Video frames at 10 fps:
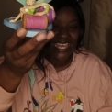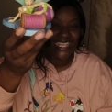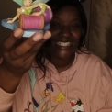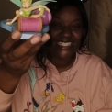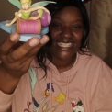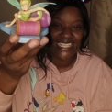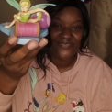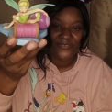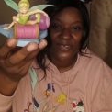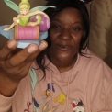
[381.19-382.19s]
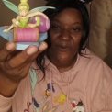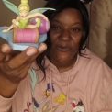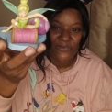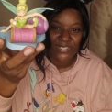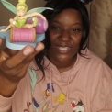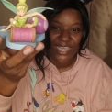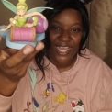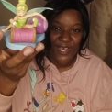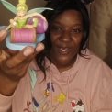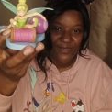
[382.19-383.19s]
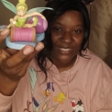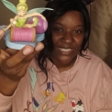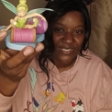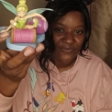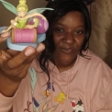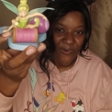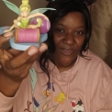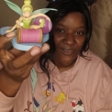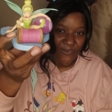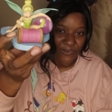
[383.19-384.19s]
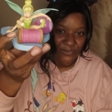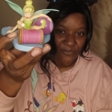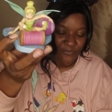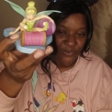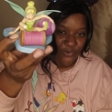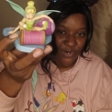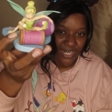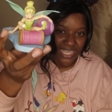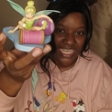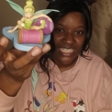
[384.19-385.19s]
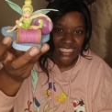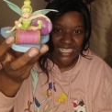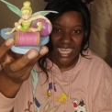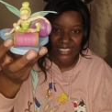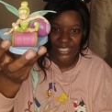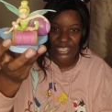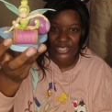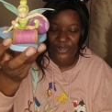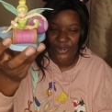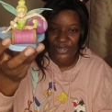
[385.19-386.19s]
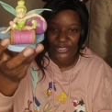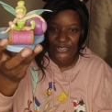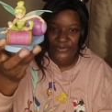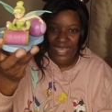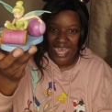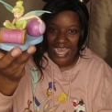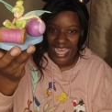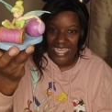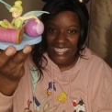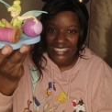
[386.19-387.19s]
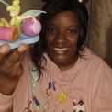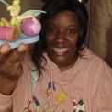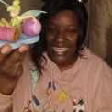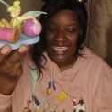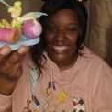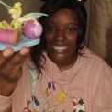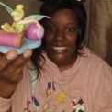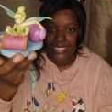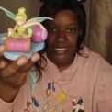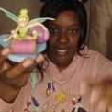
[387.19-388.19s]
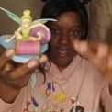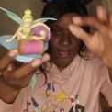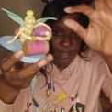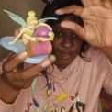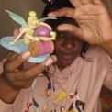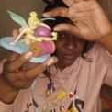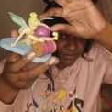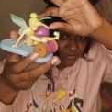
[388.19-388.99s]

And she fell over the, um, she's fall on the floor. She got the yarn, you guys. Look at the, um,